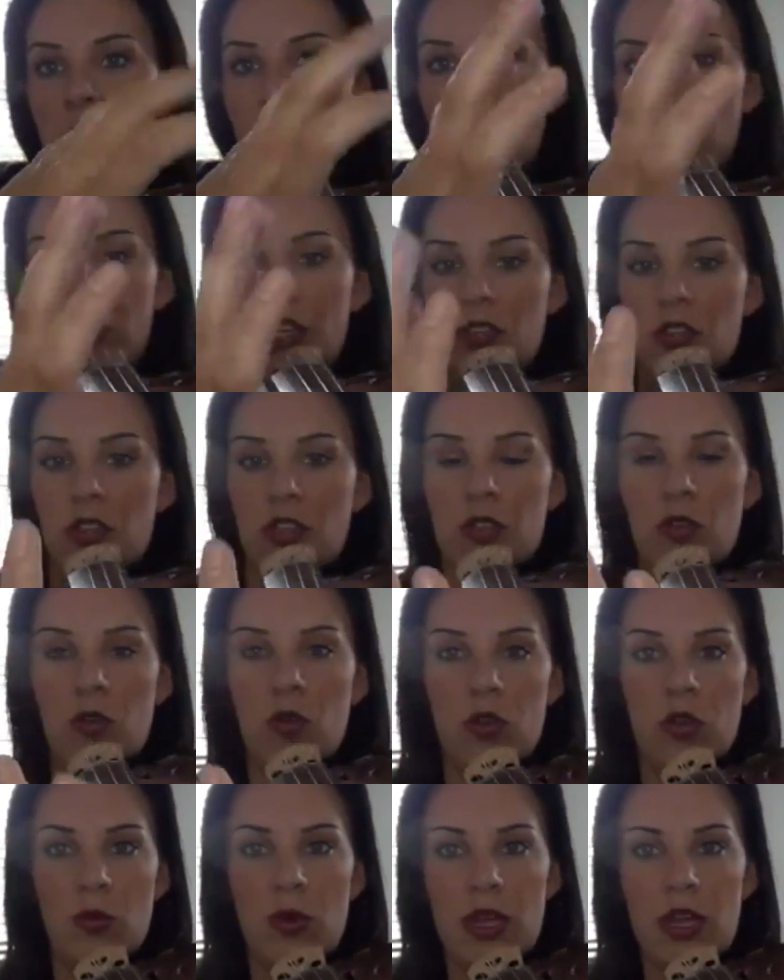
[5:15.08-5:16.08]
and reach
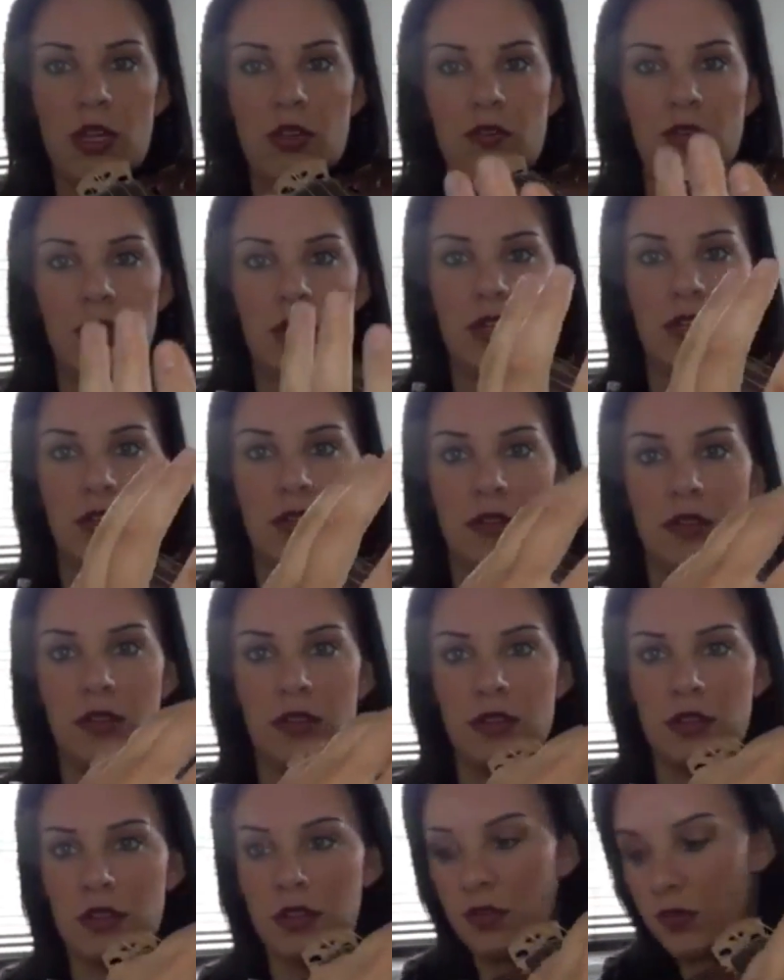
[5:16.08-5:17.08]
all the way over
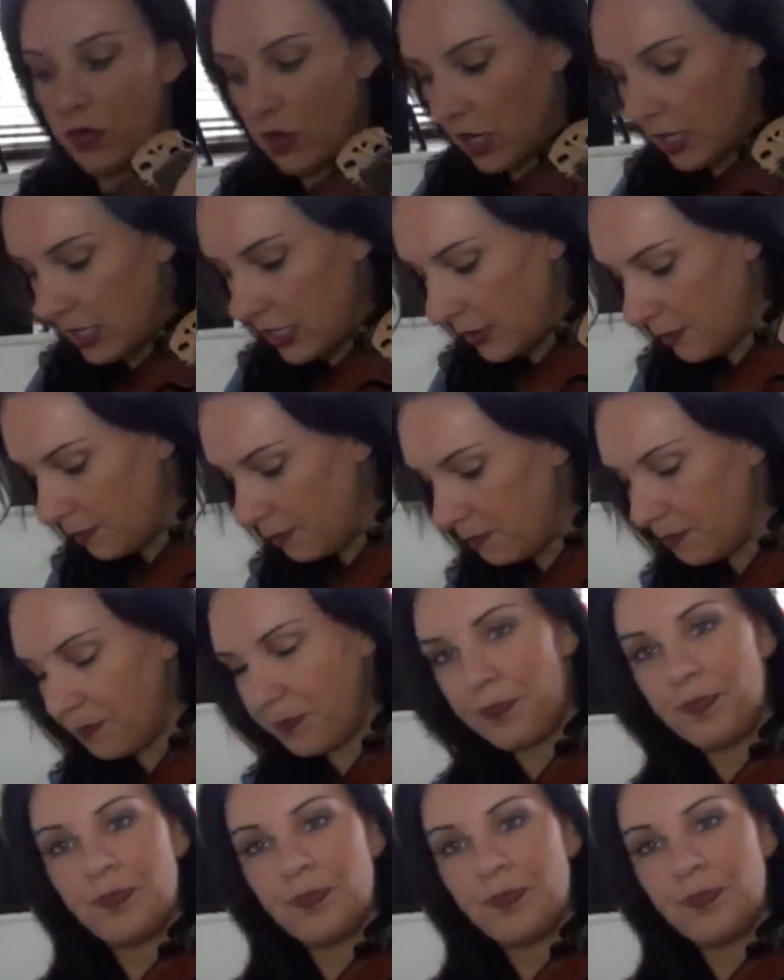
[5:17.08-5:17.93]
the violin.